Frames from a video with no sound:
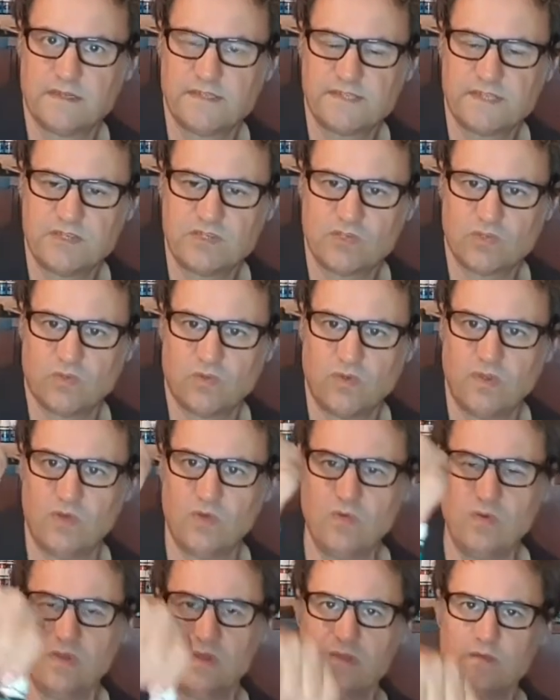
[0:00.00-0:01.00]
essential
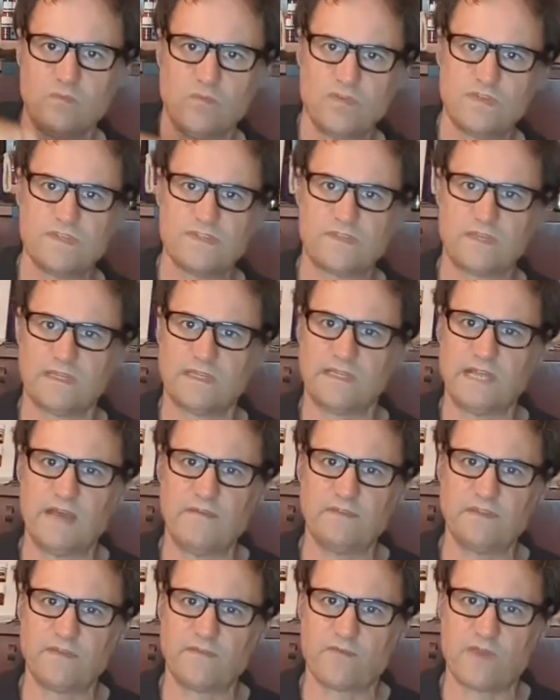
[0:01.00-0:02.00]
oil, which has got a
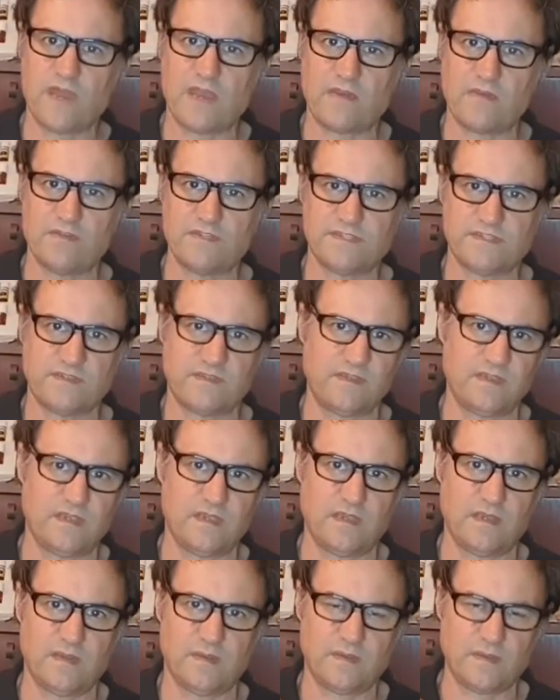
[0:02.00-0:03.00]
lovely fragrance.
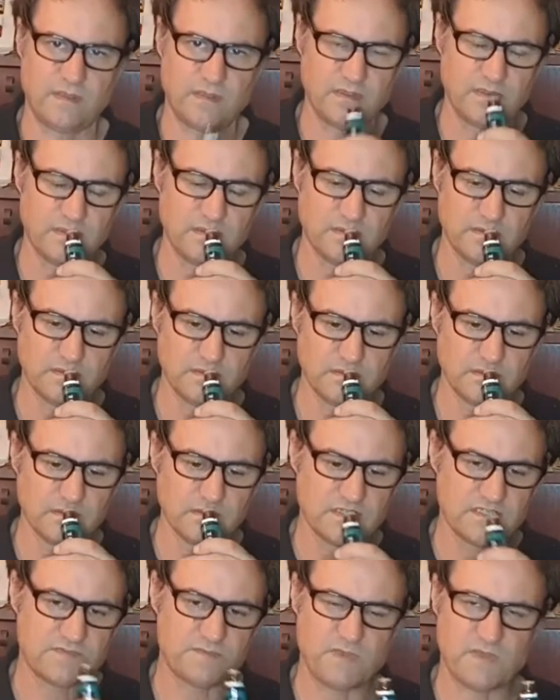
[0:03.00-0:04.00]

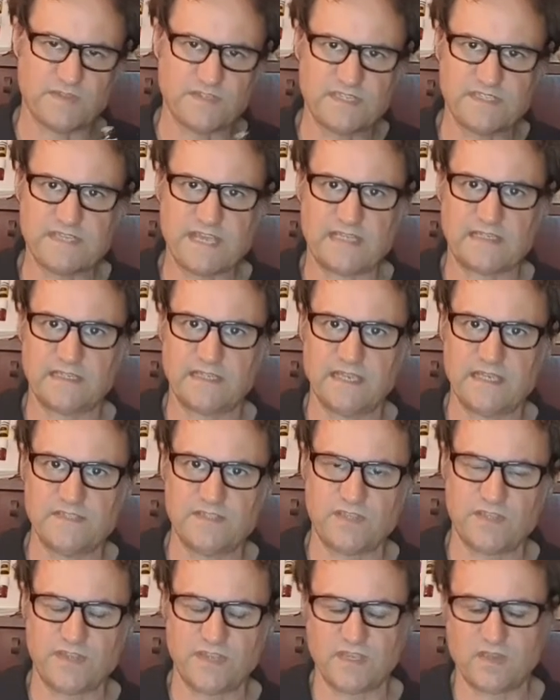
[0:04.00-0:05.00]
Smells exactly
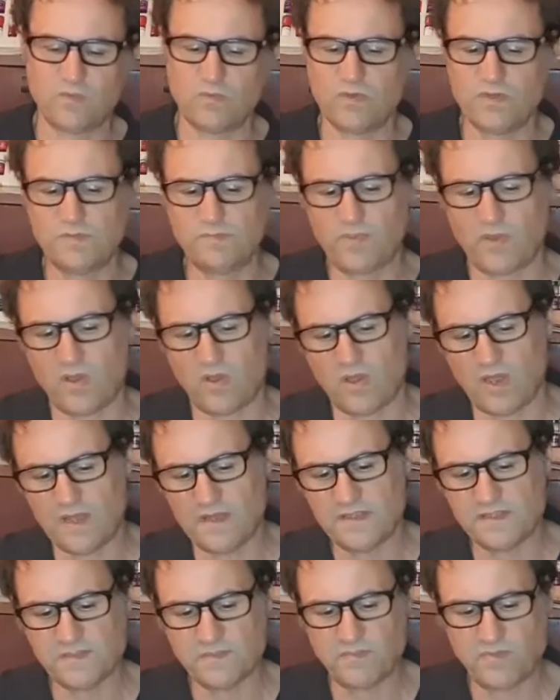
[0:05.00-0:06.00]
as you think it would.
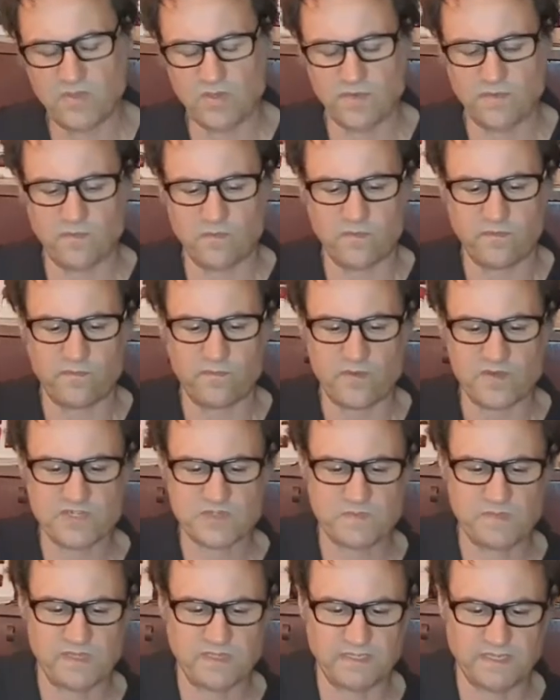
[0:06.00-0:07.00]
Pine is a beautiful,
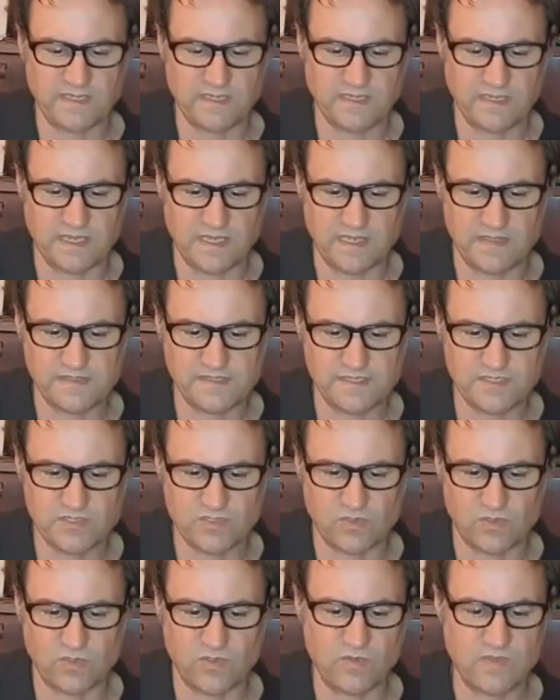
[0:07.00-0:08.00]
fresh smelling
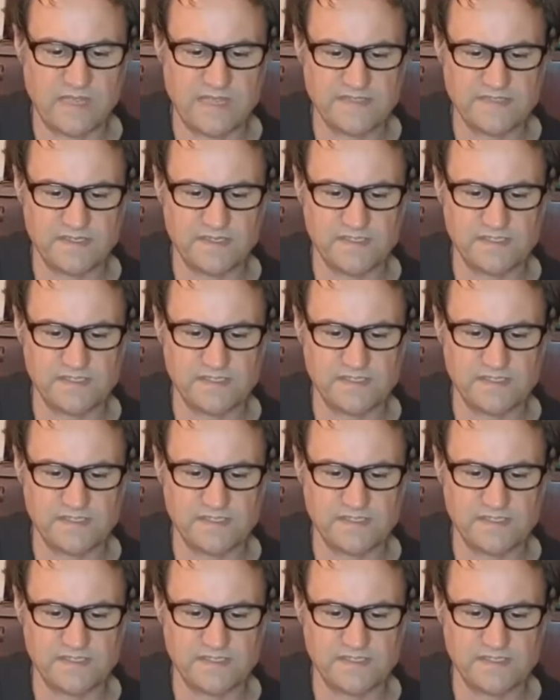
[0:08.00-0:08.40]
essential oil, as